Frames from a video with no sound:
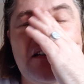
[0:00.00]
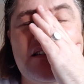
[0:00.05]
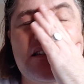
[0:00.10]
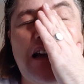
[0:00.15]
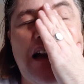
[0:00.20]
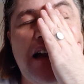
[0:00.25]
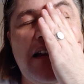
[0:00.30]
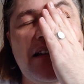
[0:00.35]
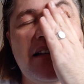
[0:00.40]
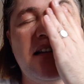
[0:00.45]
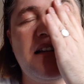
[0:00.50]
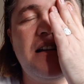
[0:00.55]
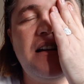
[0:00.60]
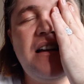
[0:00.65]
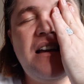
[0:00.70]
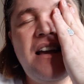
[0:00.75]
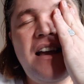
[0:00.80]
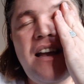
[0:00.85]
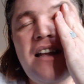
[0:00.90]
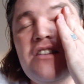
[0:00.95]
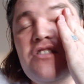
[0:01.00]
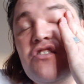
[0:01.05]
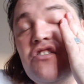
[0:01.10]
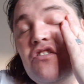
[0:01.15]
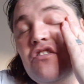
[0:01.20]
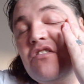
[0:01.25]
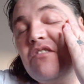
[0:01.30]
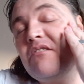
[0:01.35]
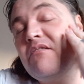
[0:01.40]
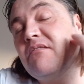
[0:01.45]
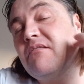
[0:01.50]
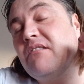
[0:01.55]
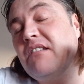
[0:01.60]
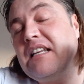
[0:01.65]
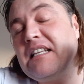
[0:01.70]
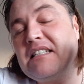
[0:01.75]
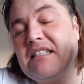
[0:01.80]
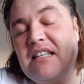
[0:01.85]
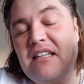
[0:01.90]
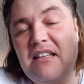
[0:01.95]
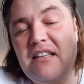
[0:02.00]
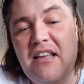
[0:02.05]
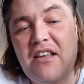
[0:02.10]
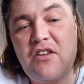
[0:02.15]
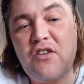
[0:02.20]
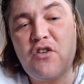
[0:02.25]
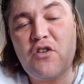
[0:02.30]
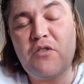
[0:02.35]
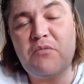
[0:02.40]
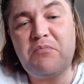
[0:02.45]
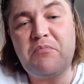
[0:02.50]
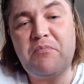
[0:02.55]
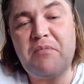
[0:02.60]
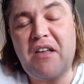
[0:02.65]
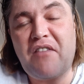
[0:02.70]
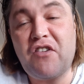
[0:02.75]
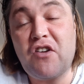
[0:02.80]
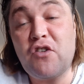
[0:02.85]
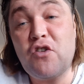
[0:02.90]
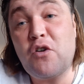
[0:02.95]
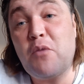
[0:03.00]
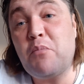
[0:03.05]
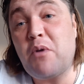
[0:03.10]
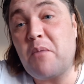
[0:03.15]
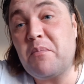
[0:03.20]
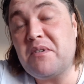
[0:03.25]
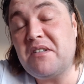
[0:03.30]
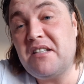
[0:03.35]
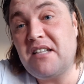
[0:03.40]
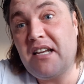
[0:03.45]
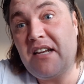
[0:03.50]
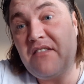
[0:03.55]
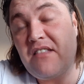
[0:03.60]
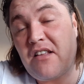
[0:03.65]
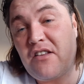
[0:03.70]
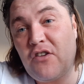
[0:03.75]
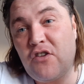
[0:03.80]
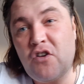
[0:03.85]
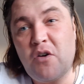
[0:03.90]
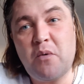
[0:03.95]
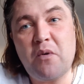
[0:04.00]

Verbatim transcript: this kind of, it's just, listen, you know, if you know Bob and Dave, then you know